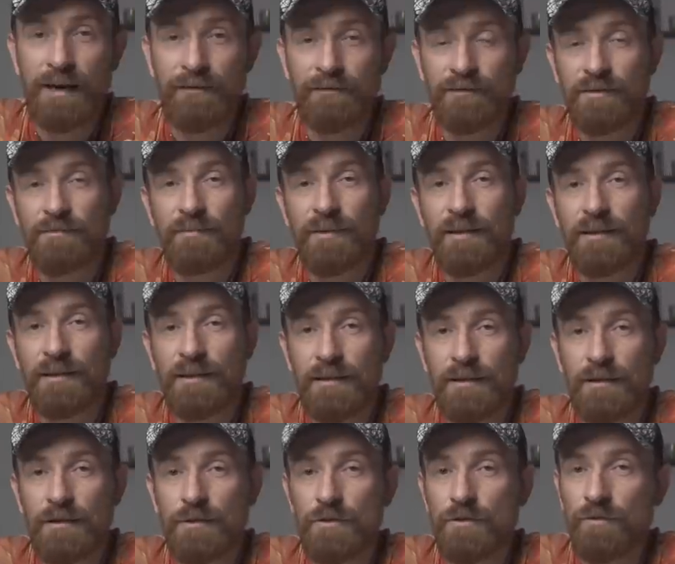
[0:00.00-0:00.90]
After
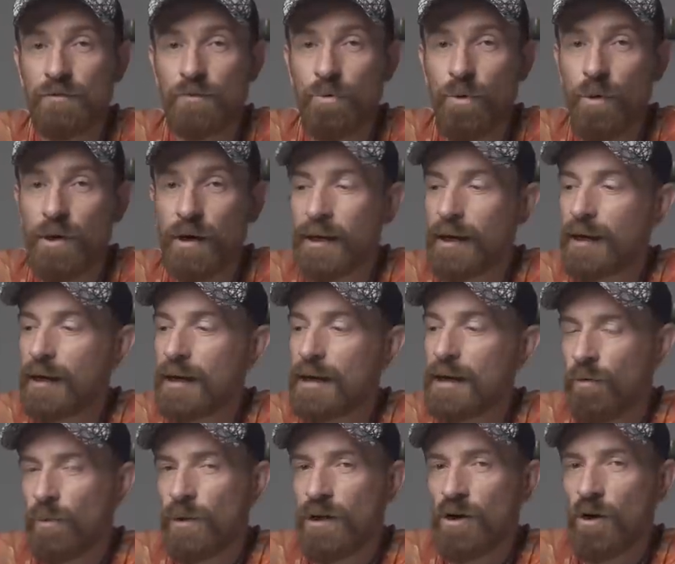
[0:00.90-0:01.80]
many years of
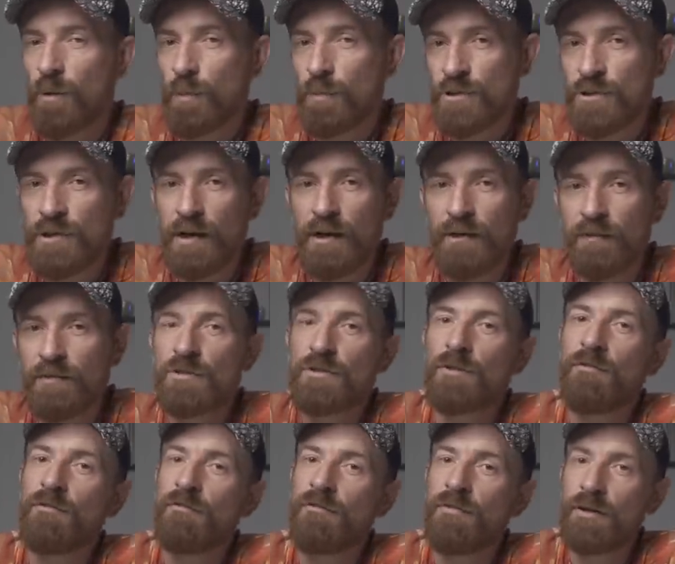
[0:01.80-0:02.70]
walking, we observed
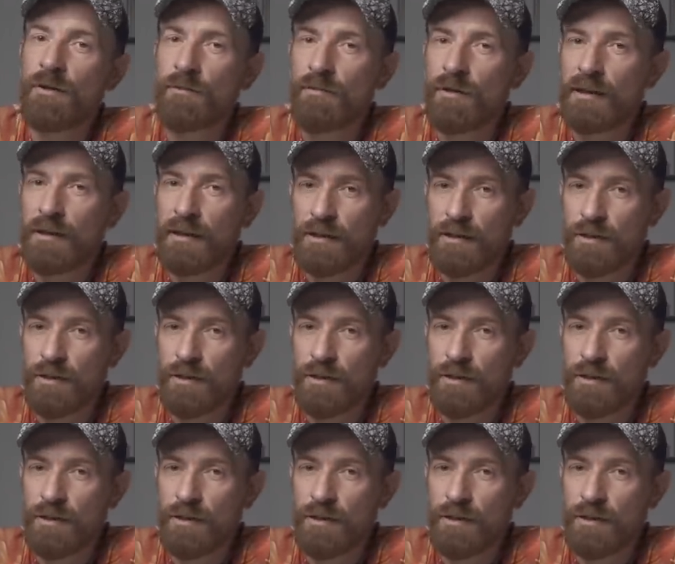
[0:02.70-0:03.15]
something really